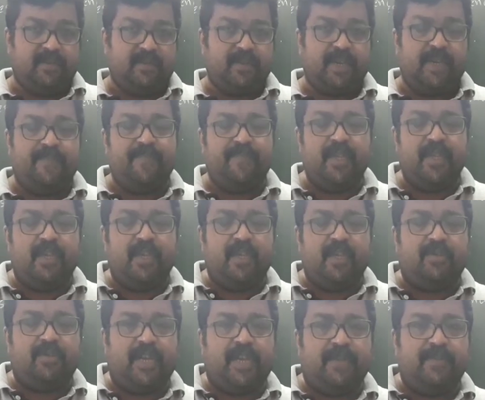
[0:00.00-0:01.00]
Okay,
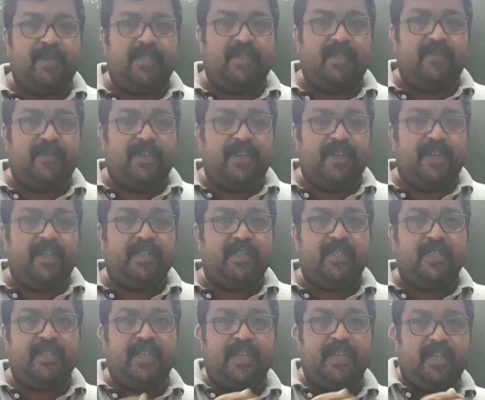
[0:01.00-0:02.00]
so that means if the
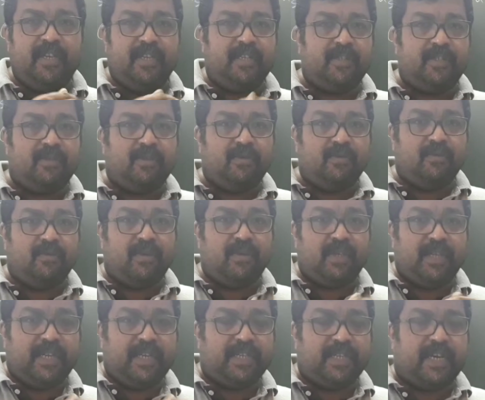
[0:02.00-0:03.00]
radius is increased
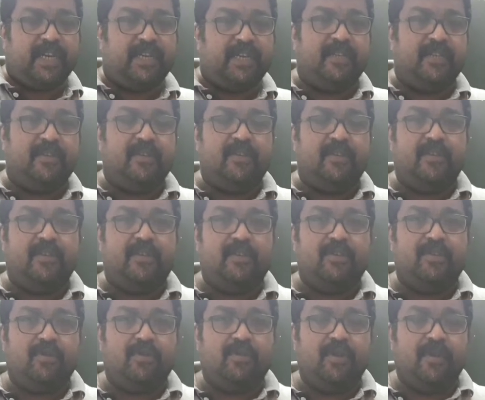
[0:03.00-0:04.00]
through delta r,
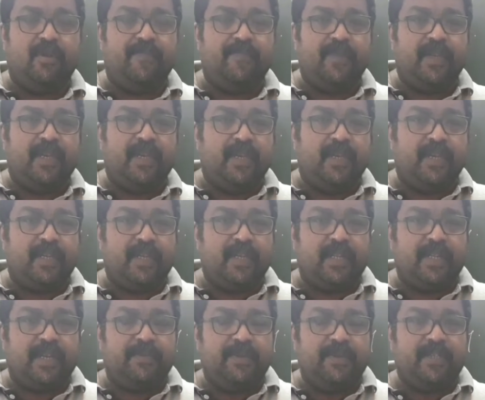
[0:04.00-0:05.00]
so
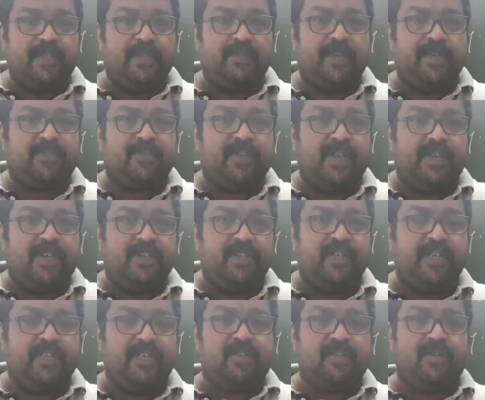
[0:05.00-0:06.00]
that means some extra
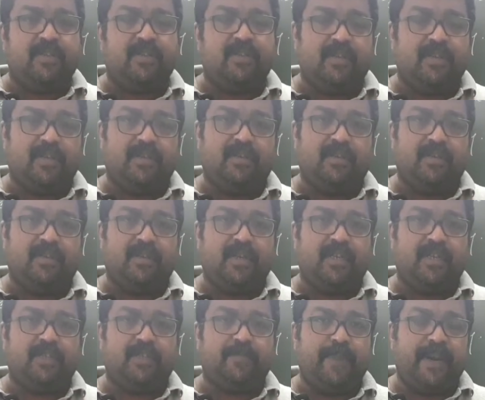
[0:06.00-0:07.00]
energy is
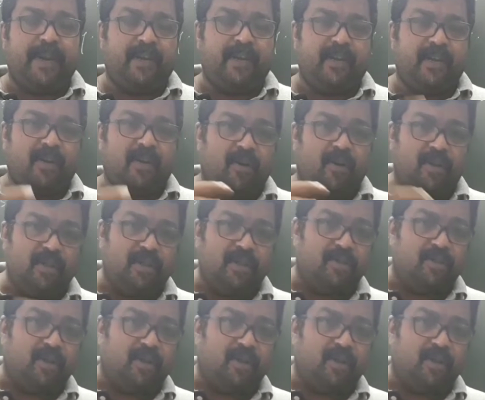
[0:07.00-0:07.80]
spent on the